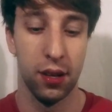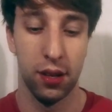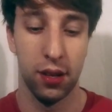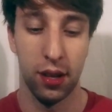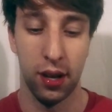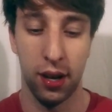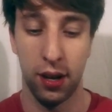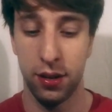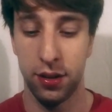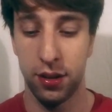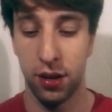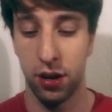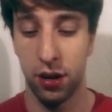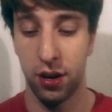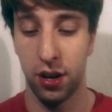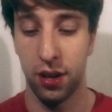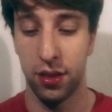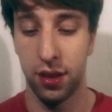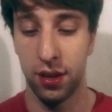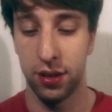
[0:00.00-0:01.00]
I
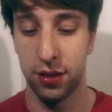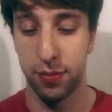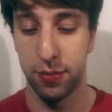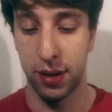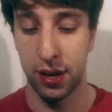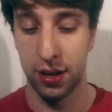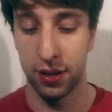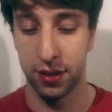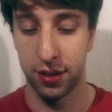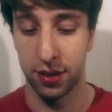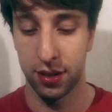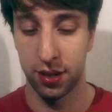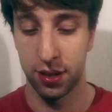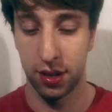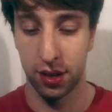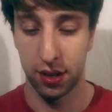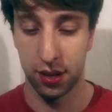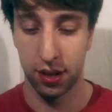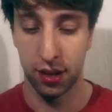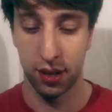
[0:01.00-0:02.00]
started this mess,
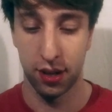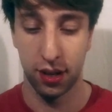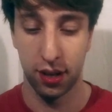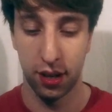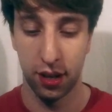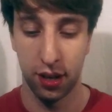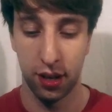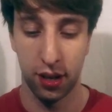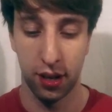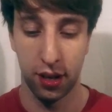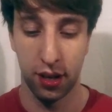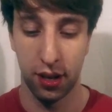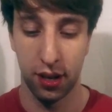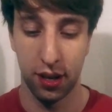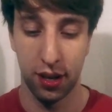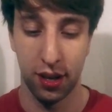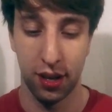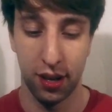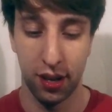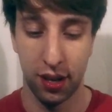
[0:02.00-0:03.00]

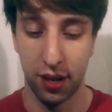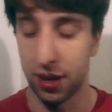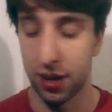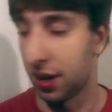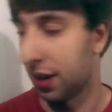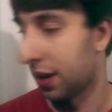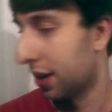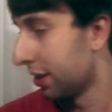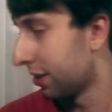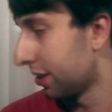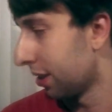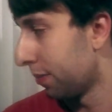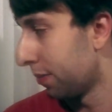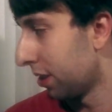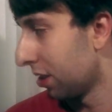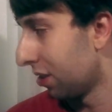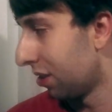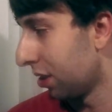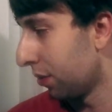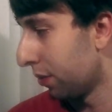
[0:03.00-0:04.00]
and I guess I'm
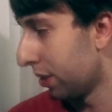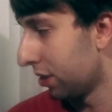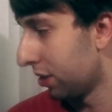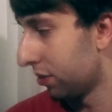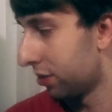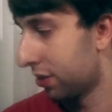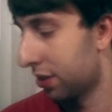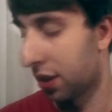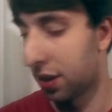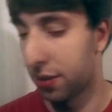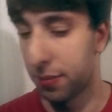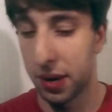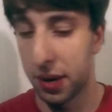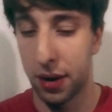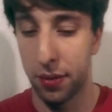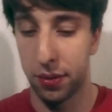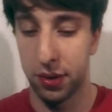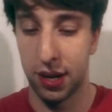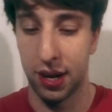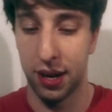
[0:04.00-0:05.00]
the only one who's gonna be
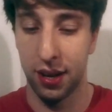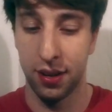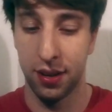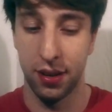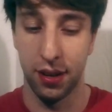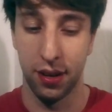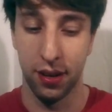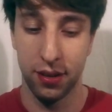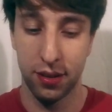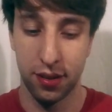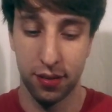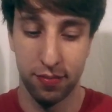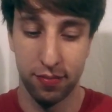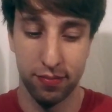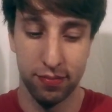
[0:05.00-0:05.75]
able to end it.